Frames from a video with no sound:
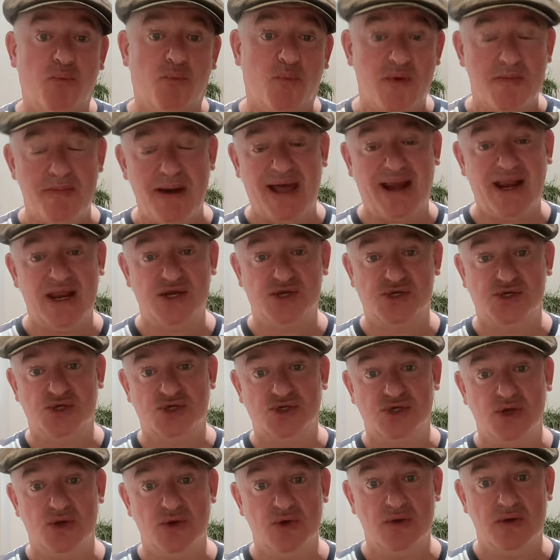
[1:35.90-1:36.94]
We managed
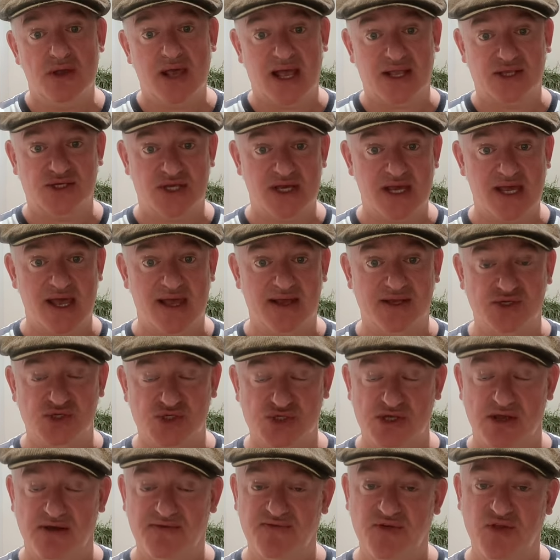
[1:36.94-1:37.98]
to get
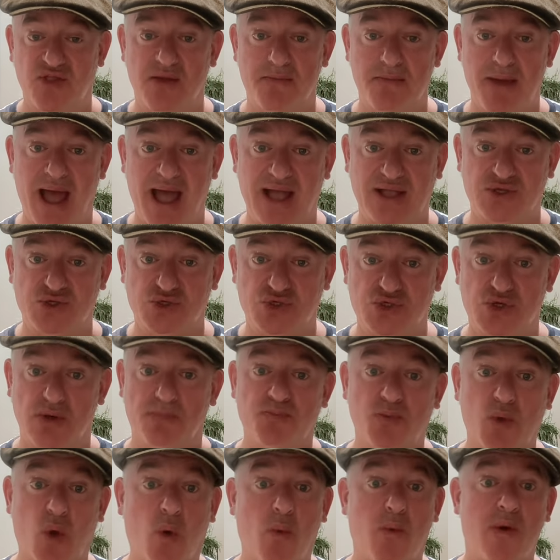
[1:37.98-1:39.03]
tickets for the match,
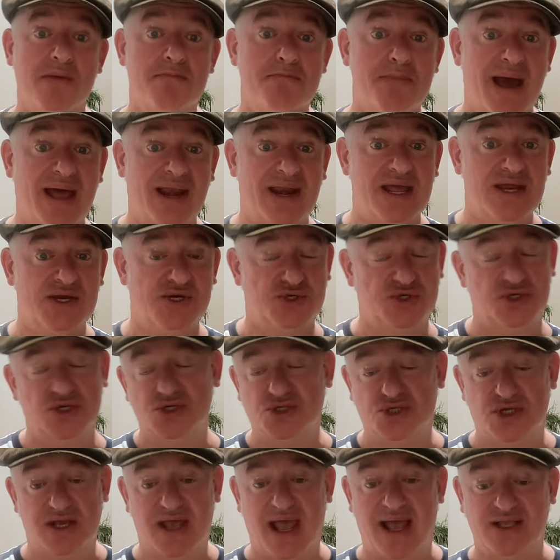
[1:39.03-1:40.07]
or we
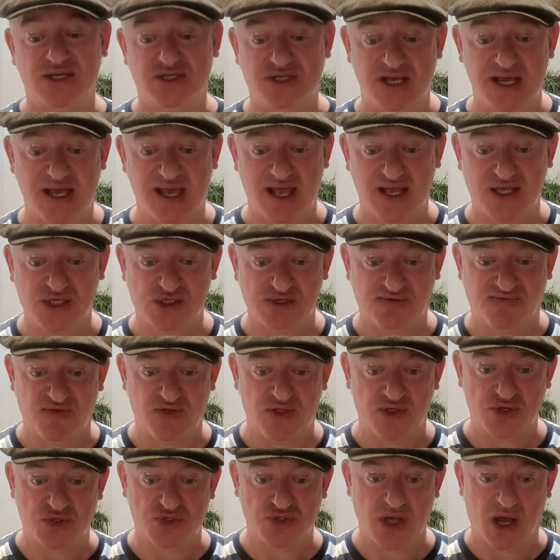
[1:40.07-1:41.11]
managed to get tickets for
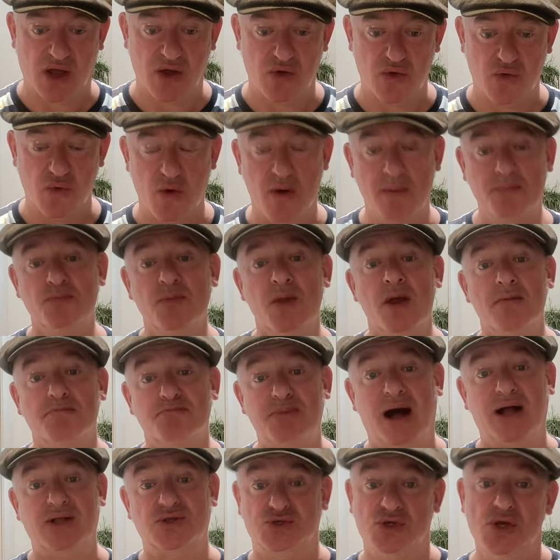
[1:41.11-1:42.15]
the show,
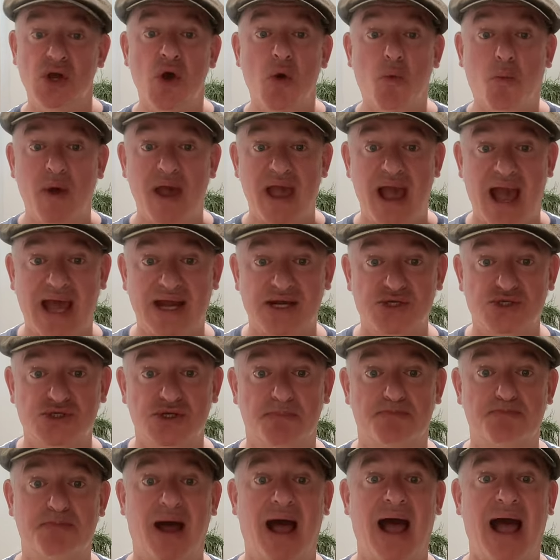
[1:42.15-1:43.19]
but we had
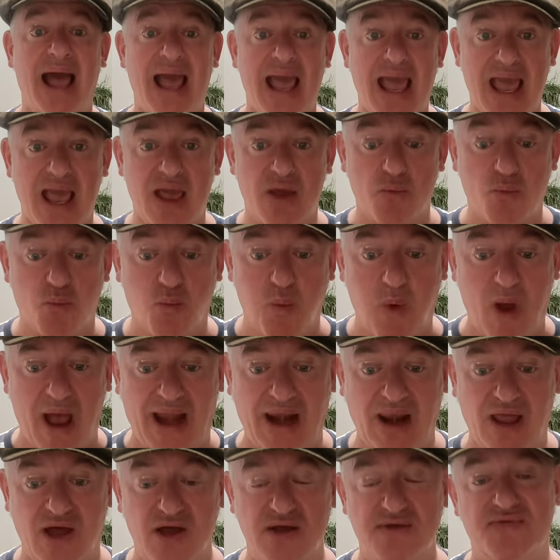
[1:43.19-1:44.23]
to pay
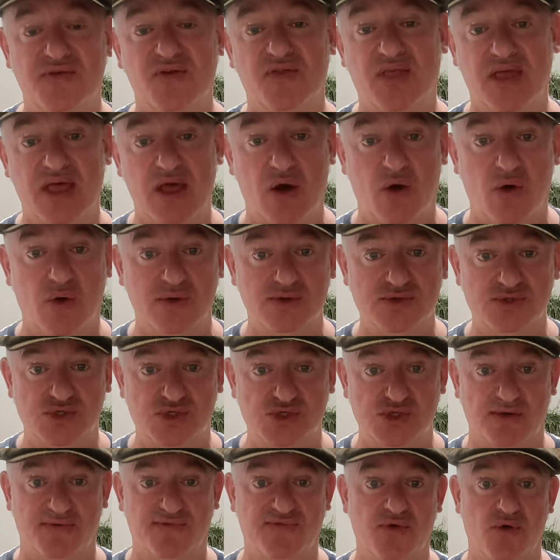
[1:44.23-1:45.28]
well over the
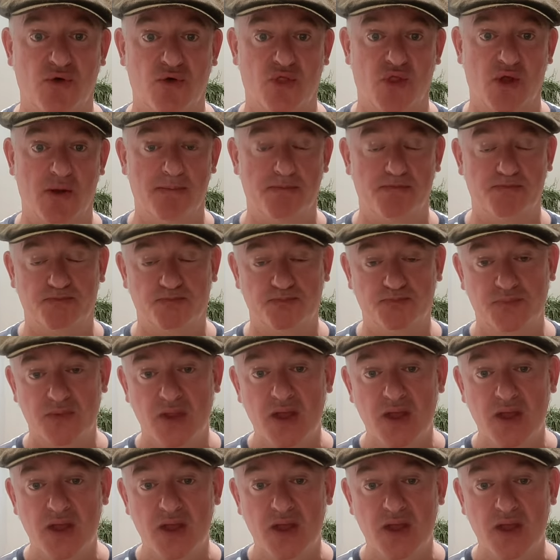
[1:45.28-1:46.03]
odds for them.